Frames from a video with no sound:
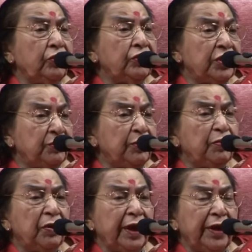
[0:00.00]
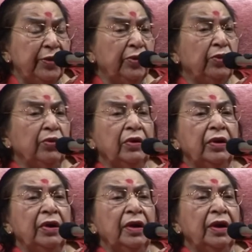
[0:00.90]
such people, I know.
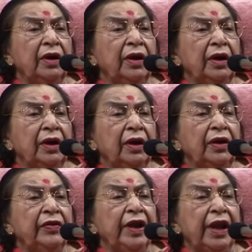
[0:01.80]
They